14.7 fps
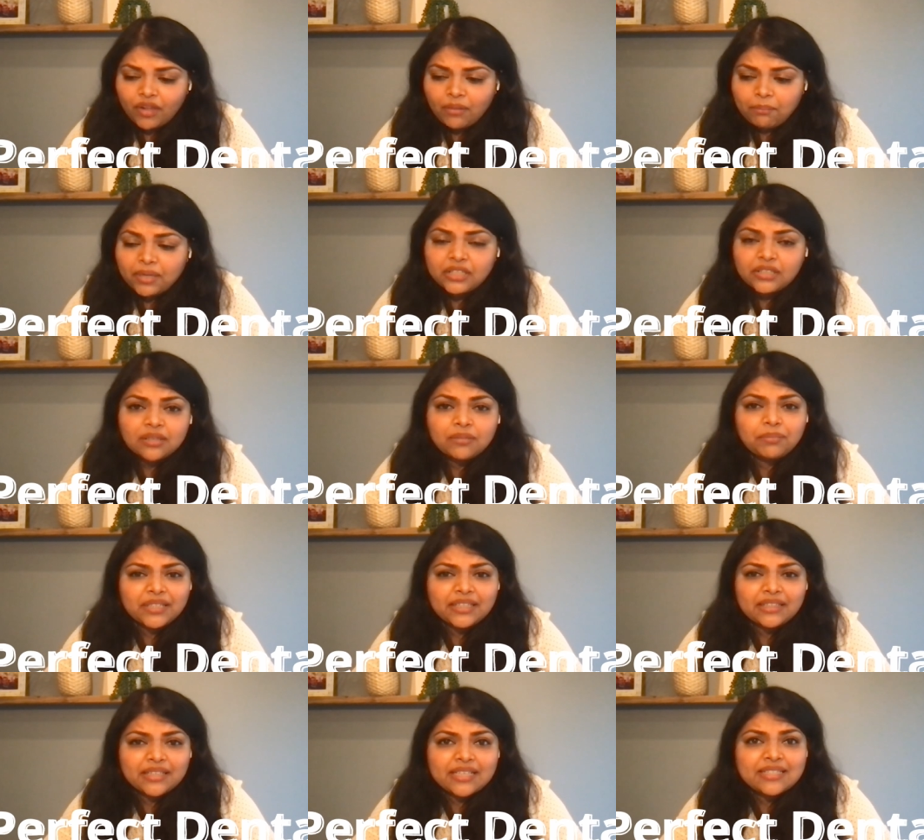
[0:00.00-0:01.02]
but
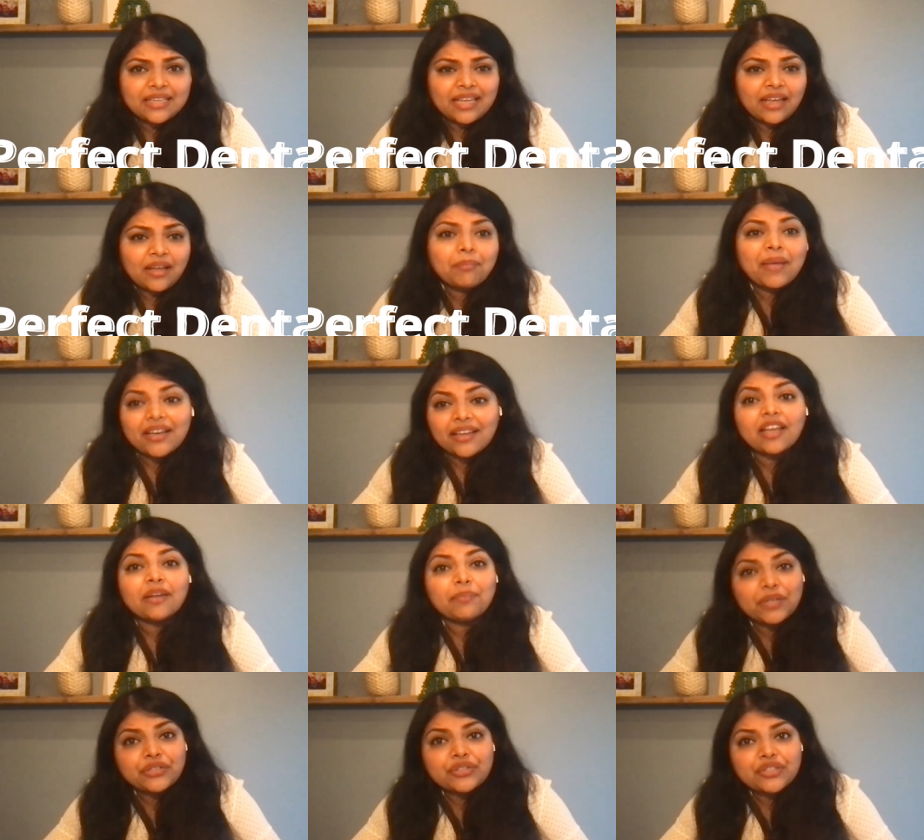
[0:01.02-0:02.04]
completely seeing
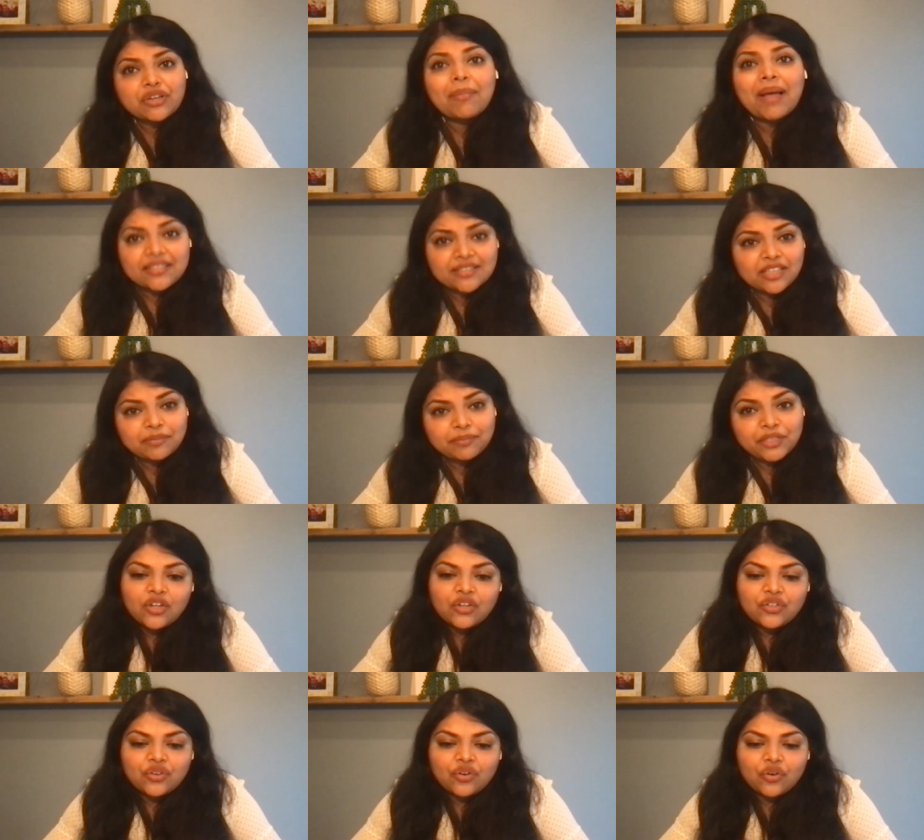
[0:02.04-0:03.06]
Medicaid patients or mass health
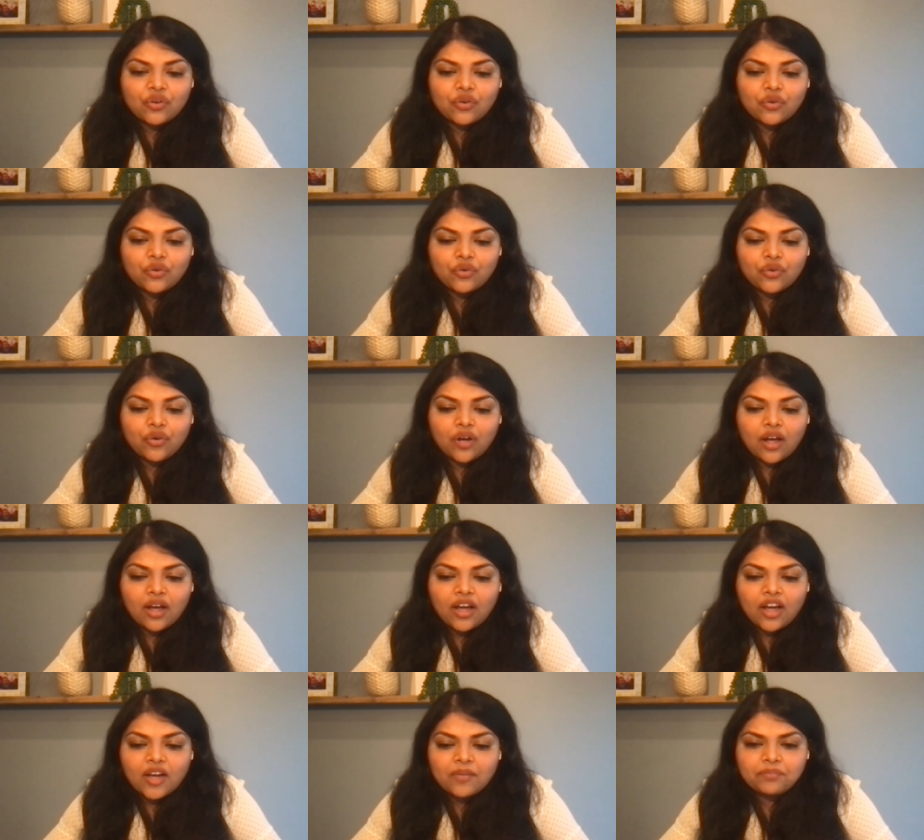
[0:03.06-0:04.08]
patients. So
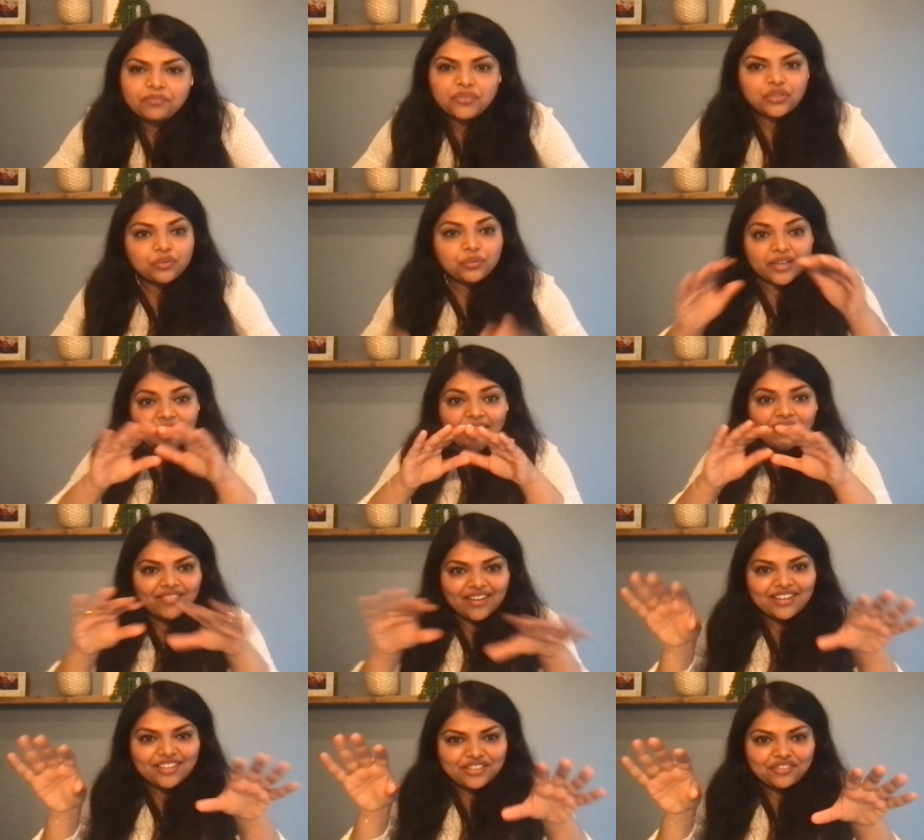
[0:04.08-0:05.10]
two, again,
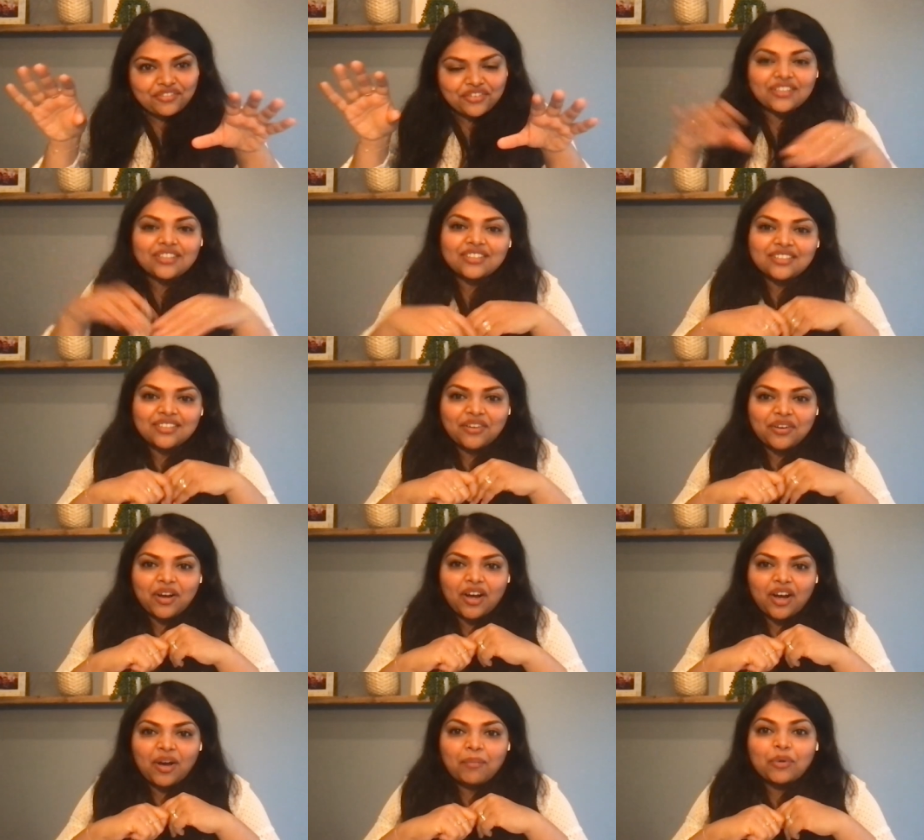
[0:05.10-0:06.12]
very different
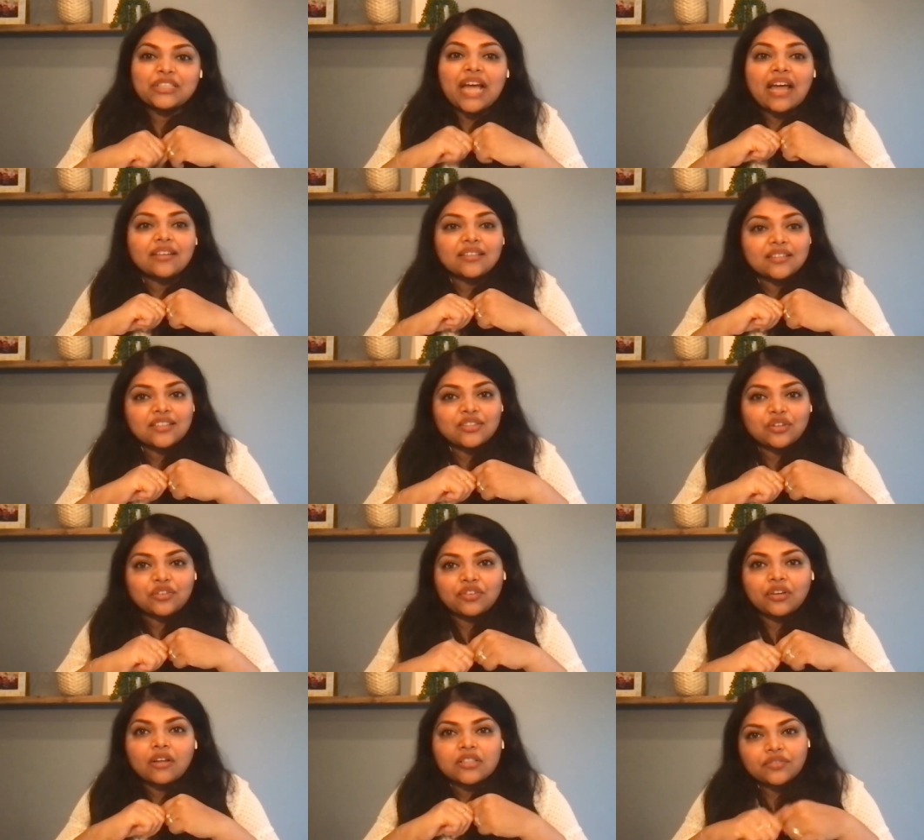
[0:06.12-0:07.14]
modalities or
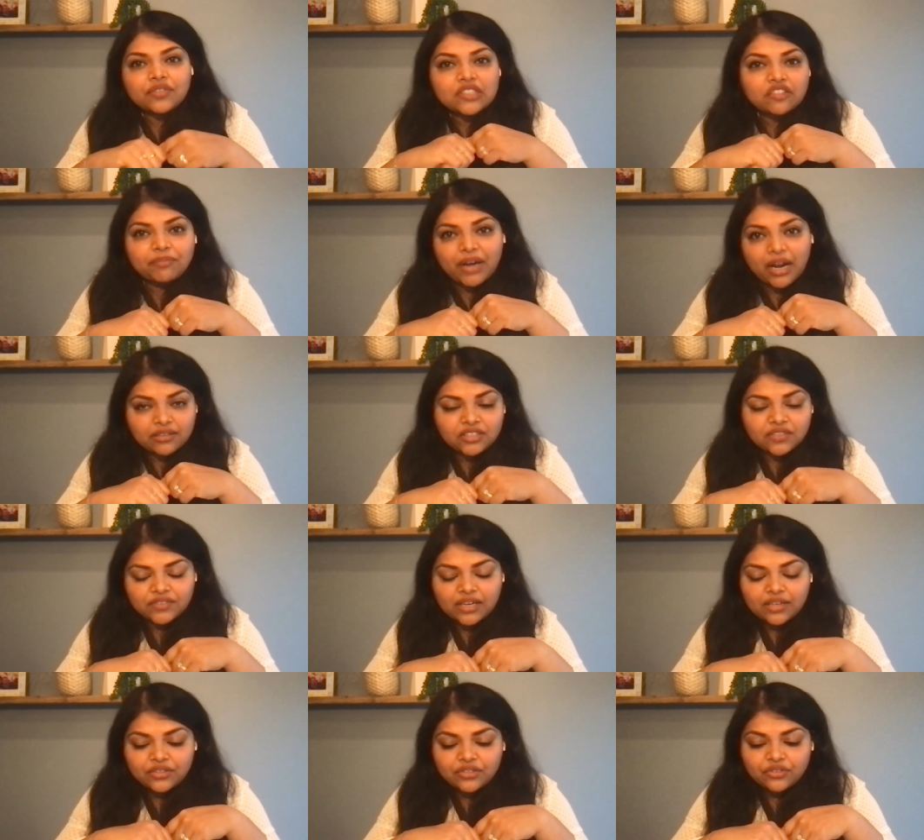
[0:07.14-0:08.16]
philosophies of practice of
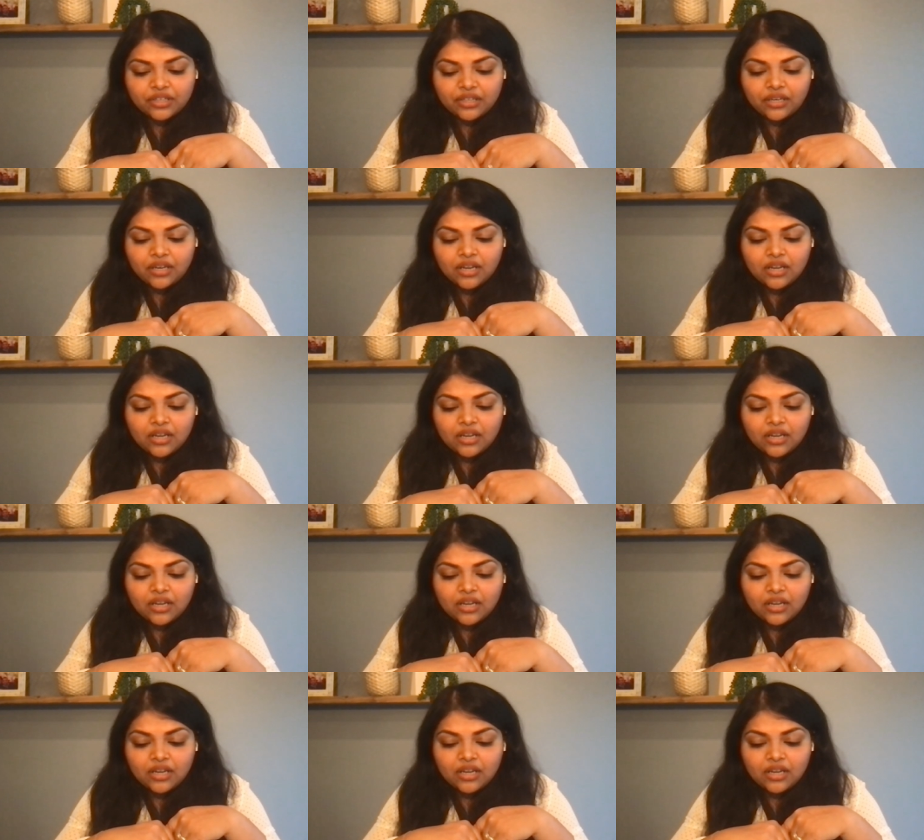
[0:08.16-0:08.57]
dentistry.